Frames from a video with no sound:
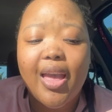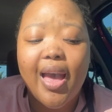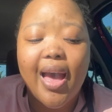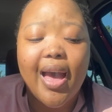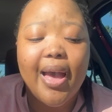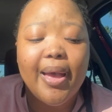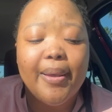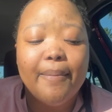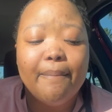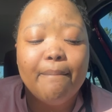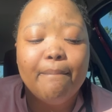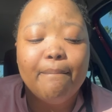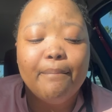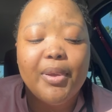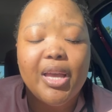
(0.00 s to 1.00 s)

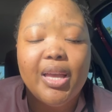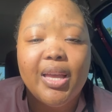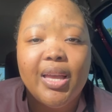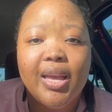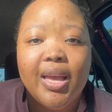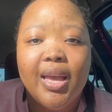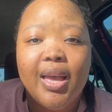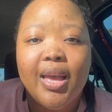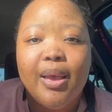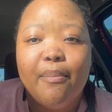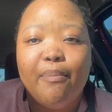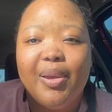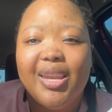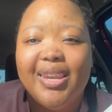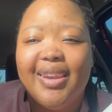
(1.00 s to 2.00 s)

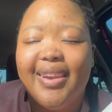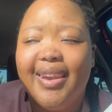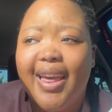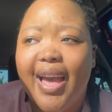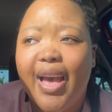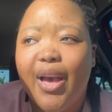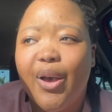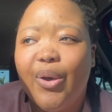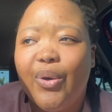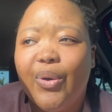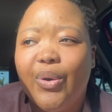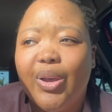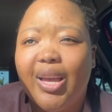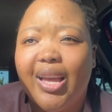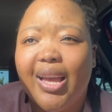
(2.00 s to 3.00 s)
But
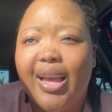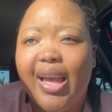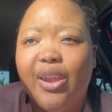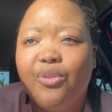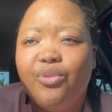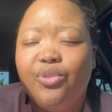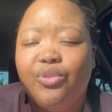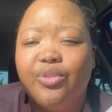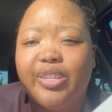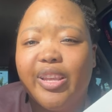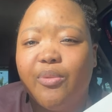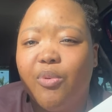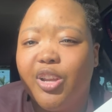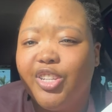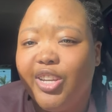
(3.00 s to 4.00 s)
now, I don't use
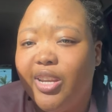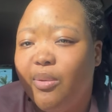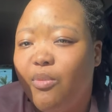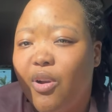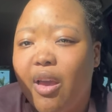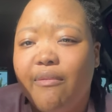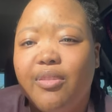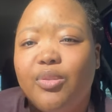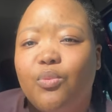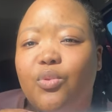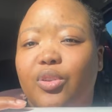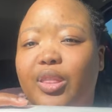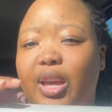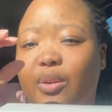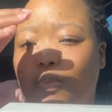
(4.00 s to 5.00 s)
that watch anymore. I haven't
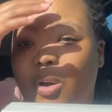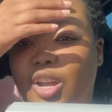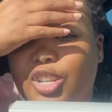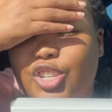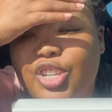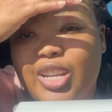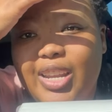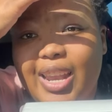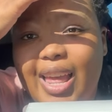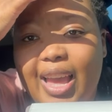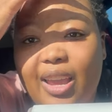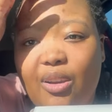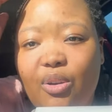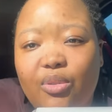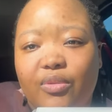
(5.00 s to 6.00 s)
worn that watch in,
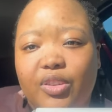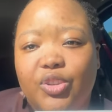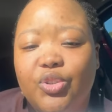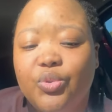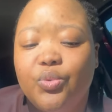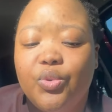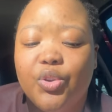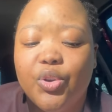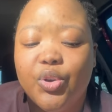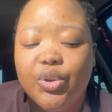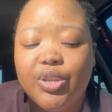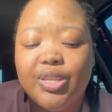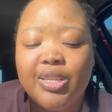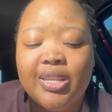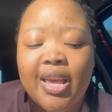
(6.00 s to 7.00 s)
like, over 2
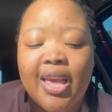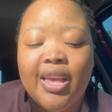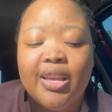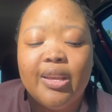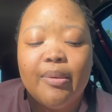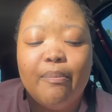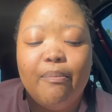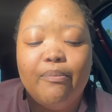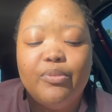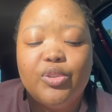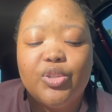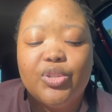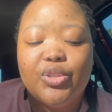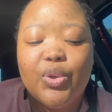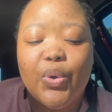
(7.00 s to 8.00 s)
years.
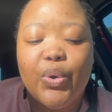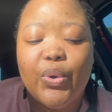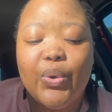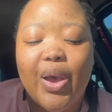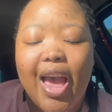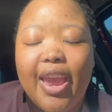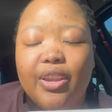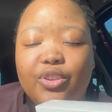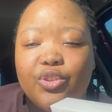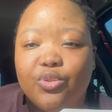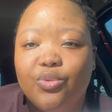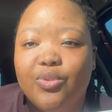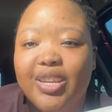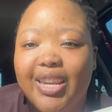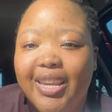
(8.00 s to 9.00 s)
So I
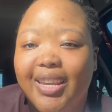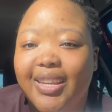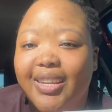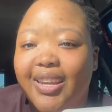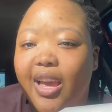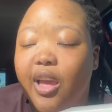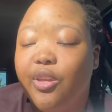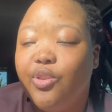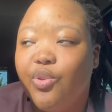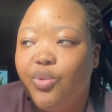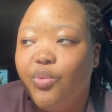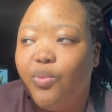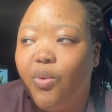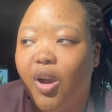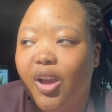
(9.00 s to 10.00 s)
do need a
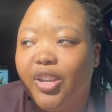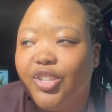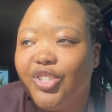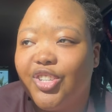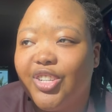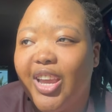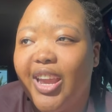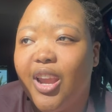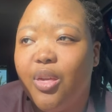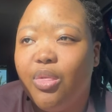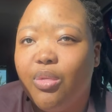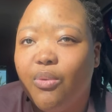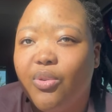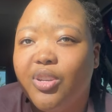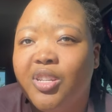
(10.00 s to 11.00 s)
new watch. And I
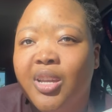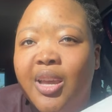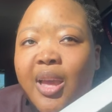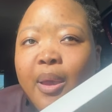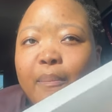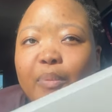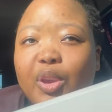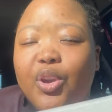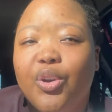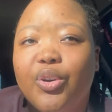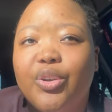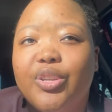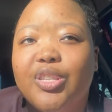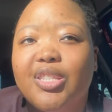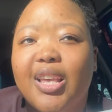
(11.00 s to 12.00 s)
thought,
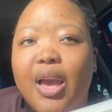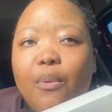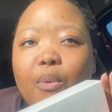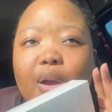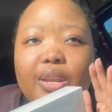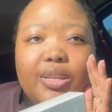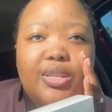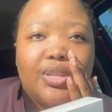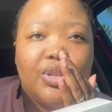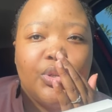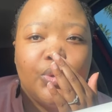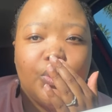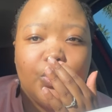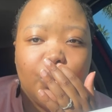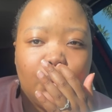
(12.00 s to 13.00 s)
because I want
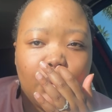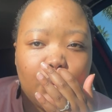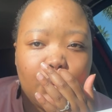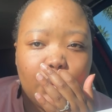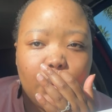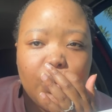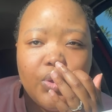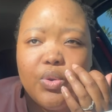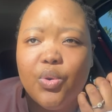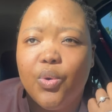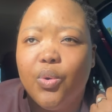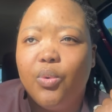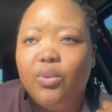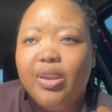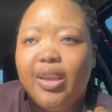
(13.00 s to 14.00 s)
to, you
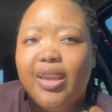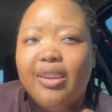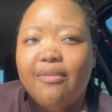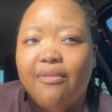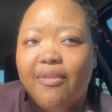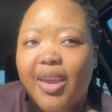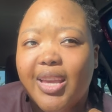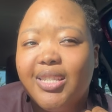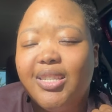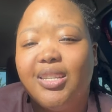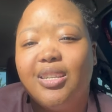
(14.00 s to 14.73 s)
know, invest